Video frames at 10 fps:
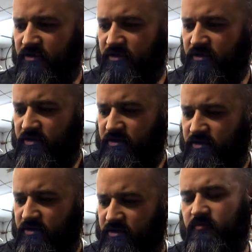"Here,
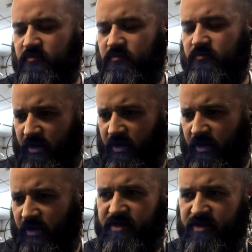I want you to take
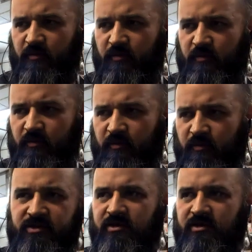this out, put some miles on it."